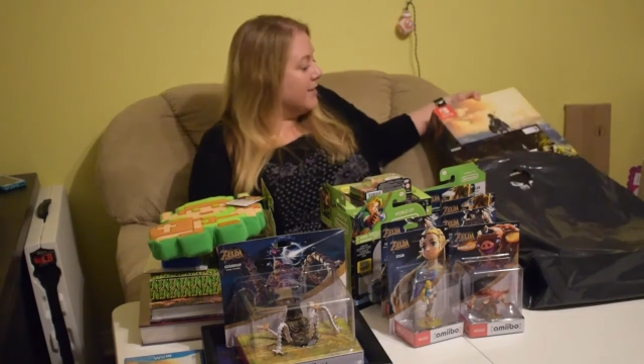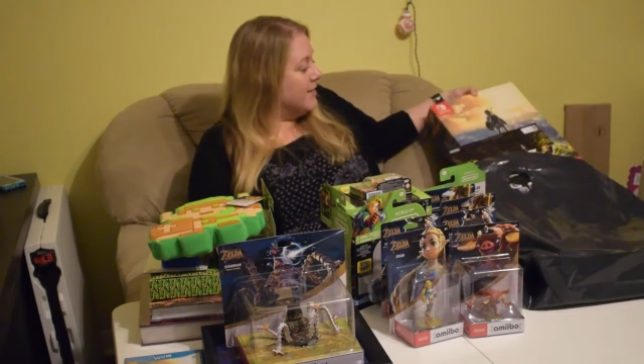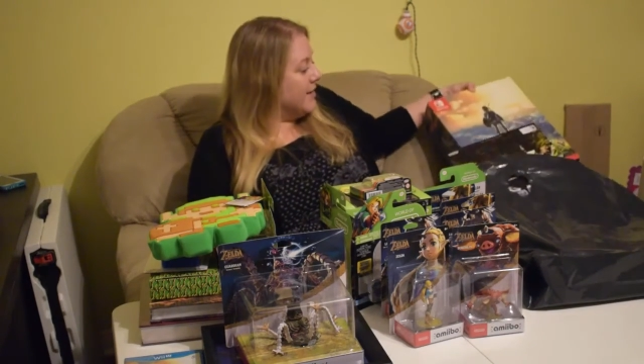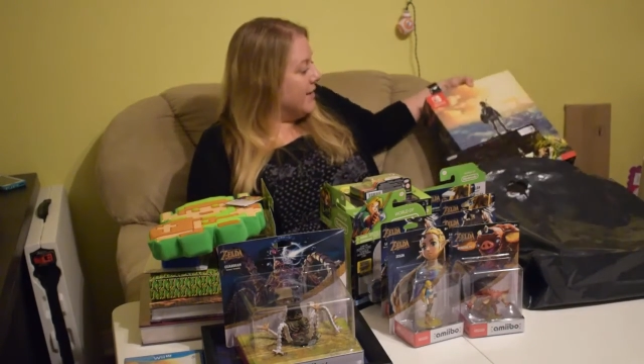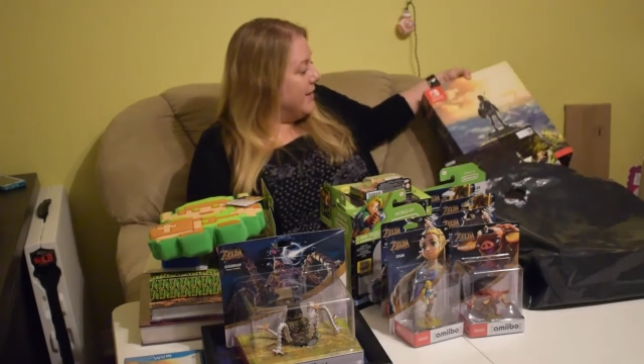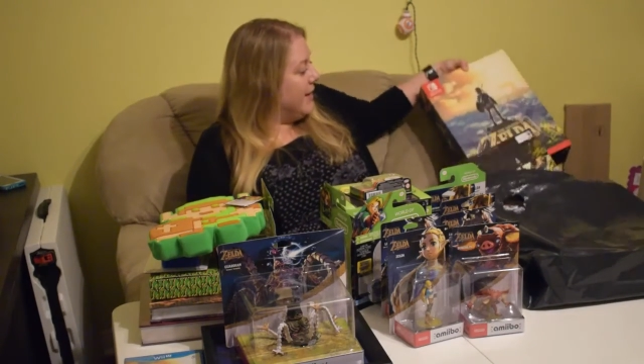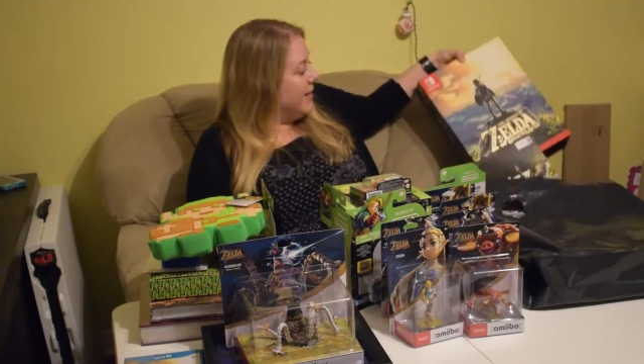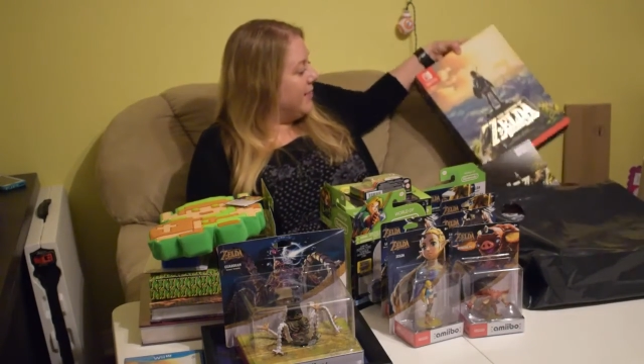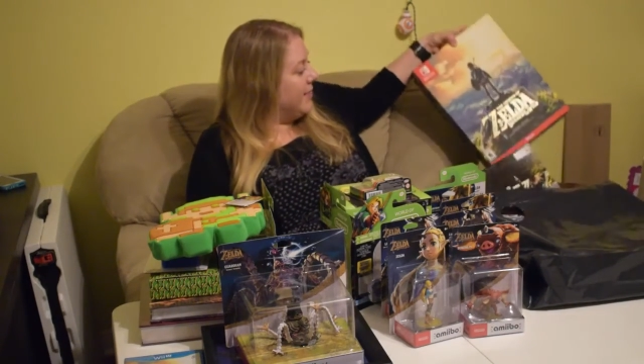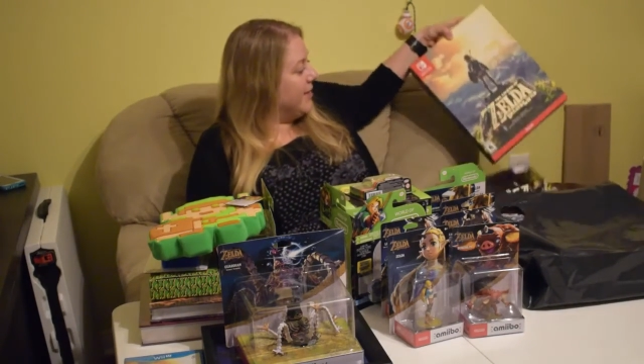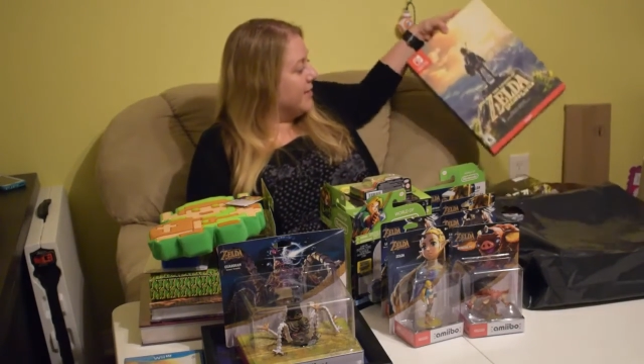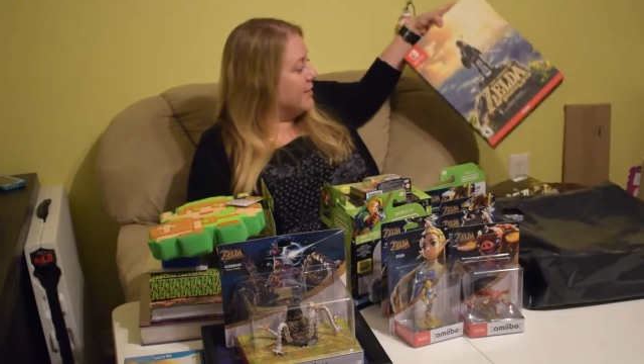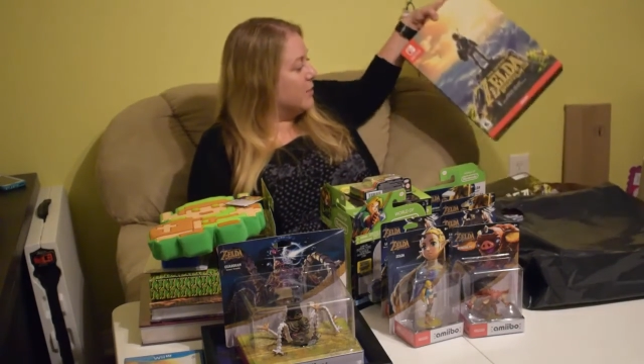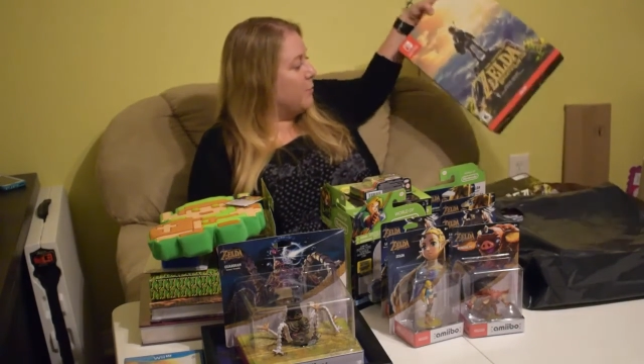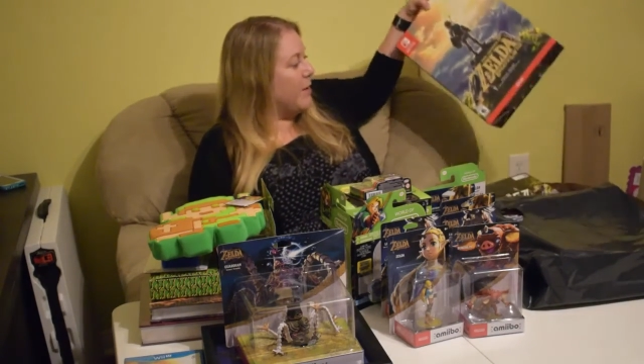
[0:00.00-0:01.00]
to get
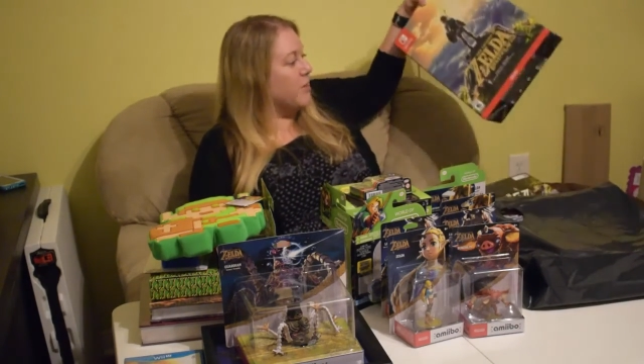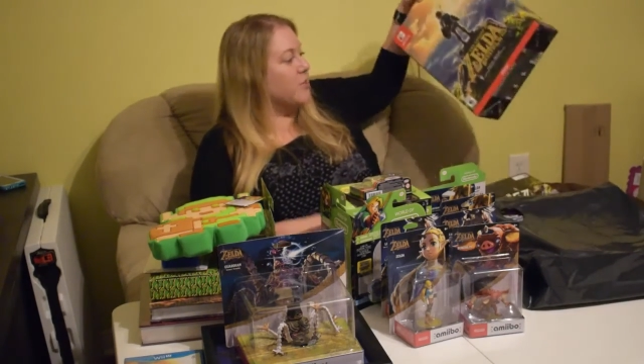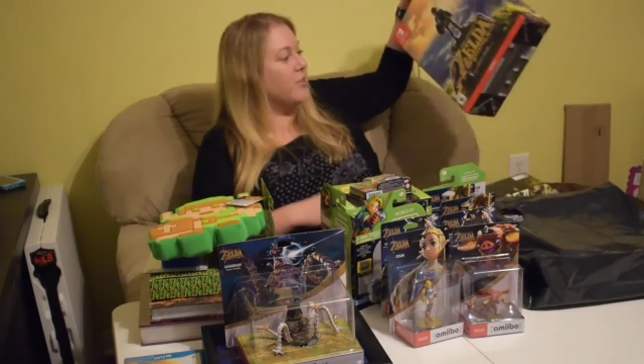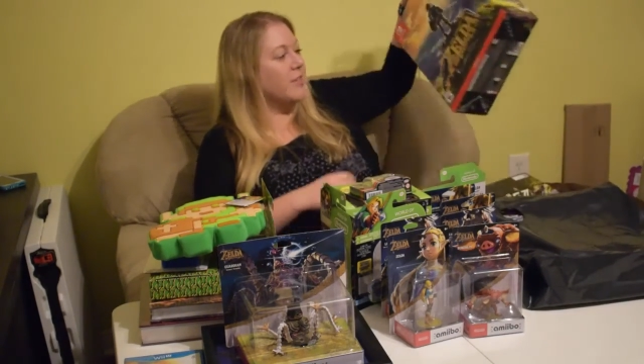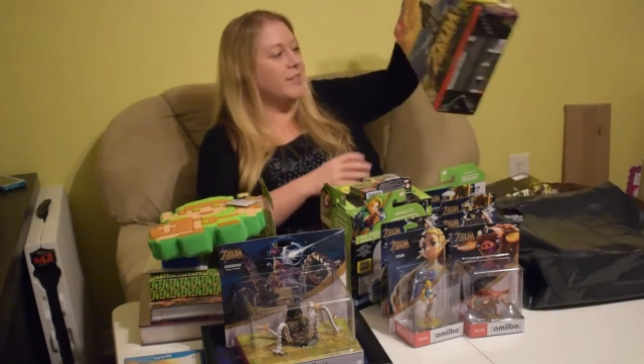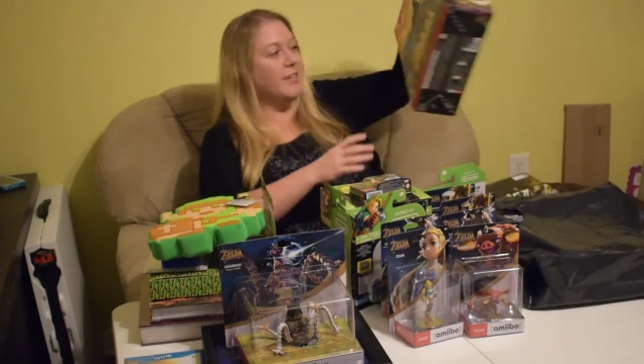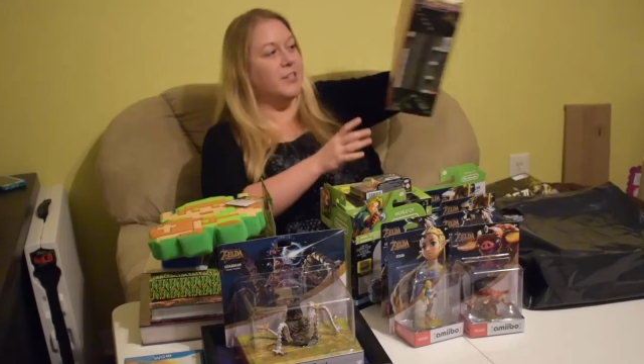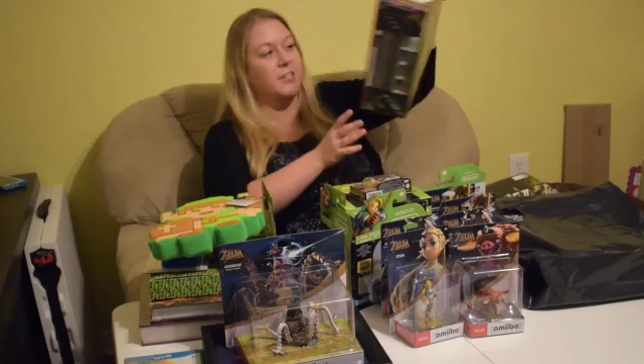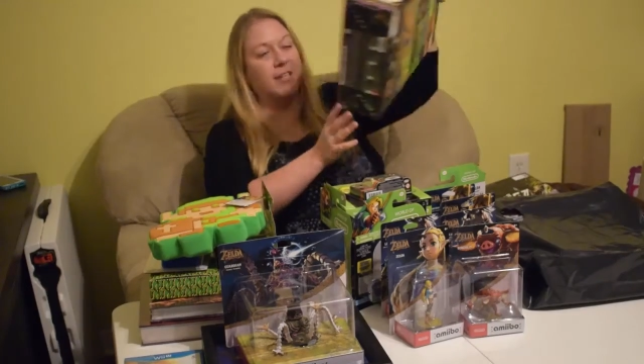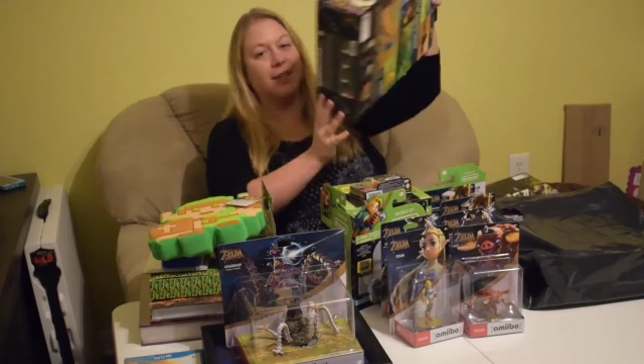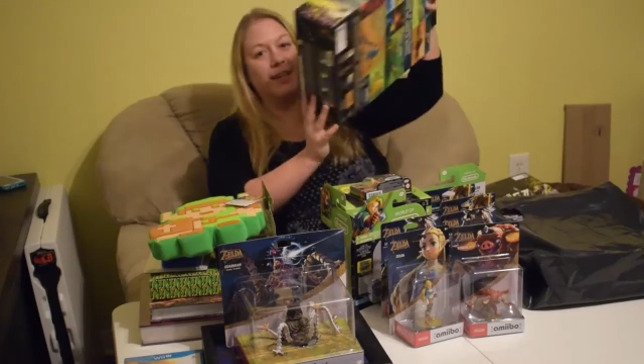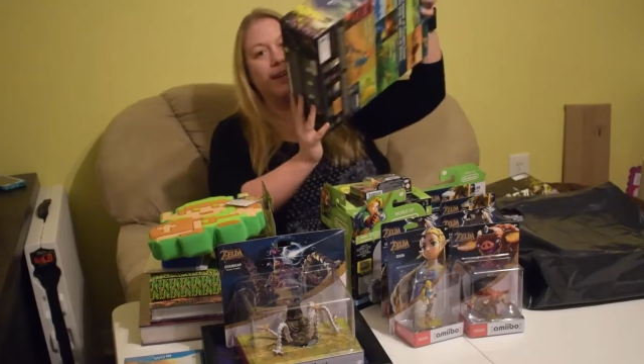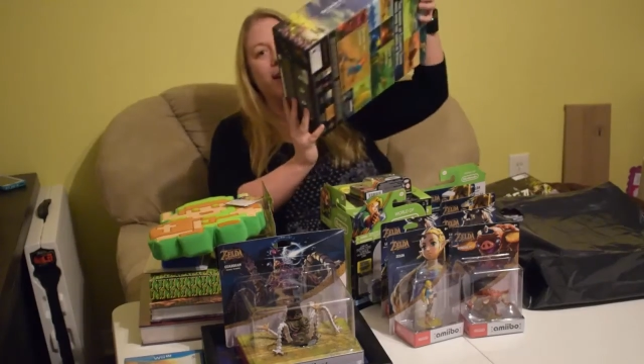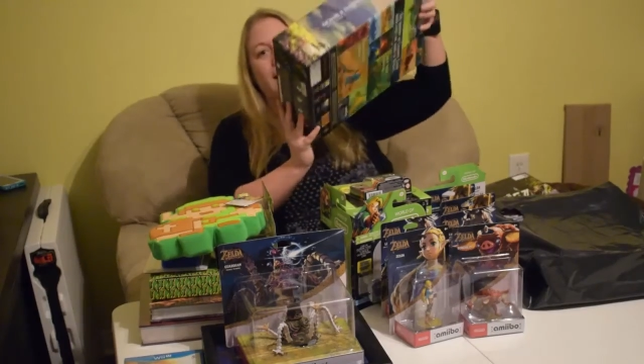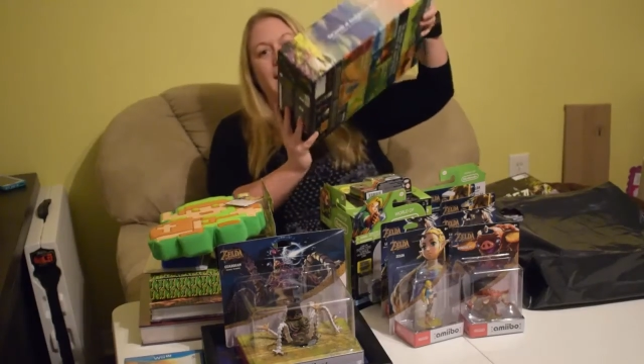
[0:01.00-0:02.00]
this special
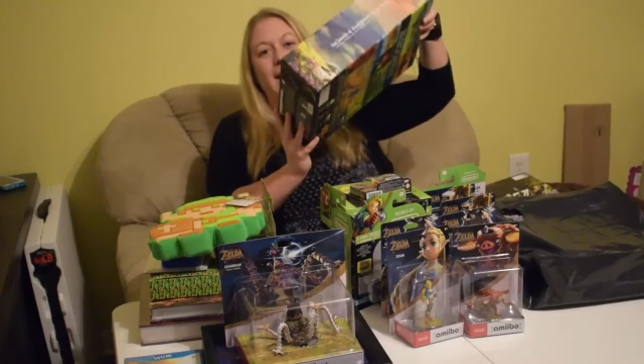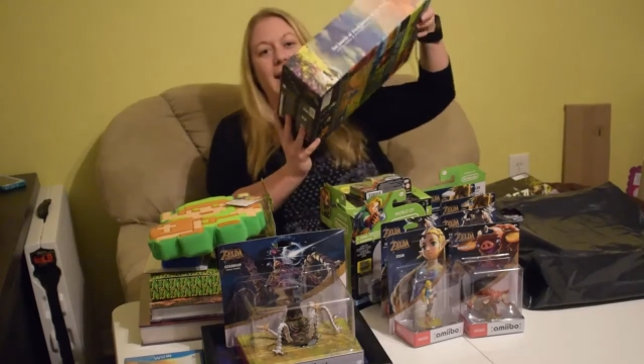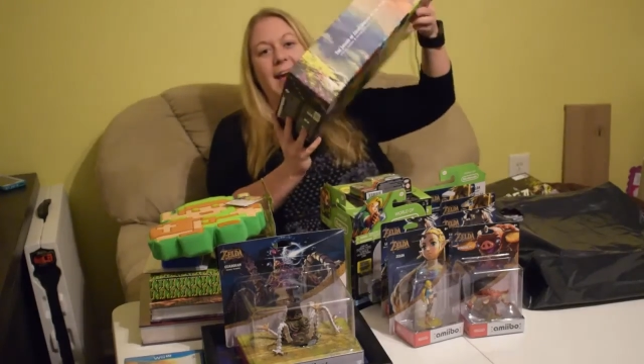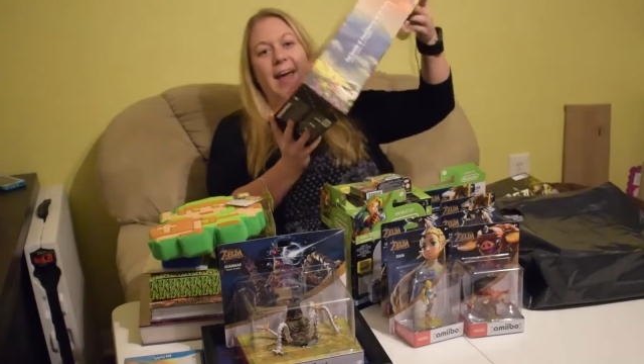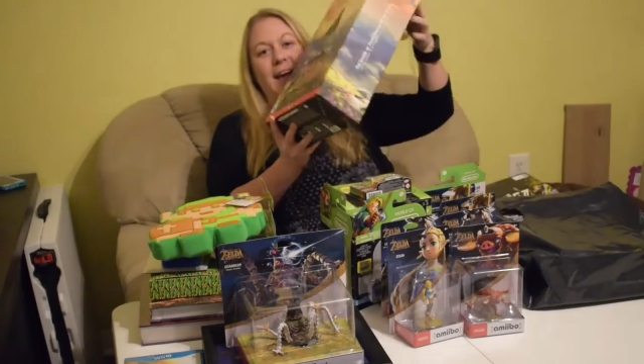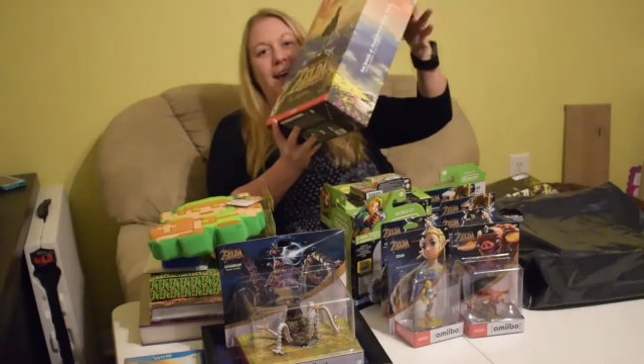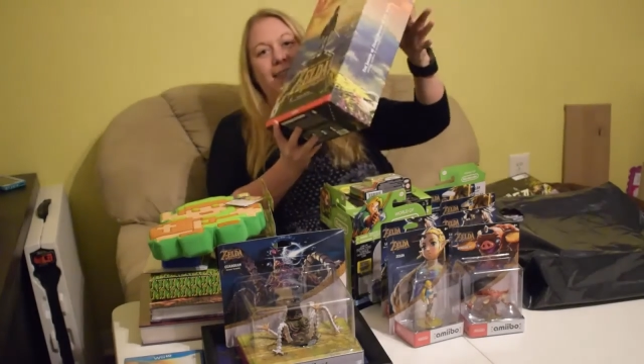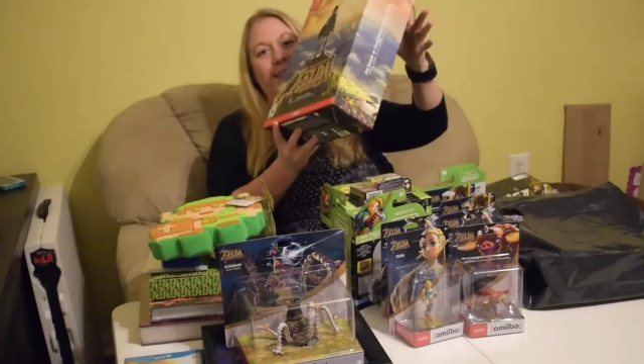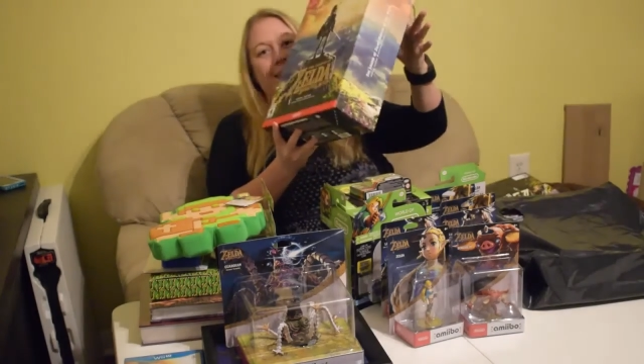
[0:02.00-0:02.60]
edition, and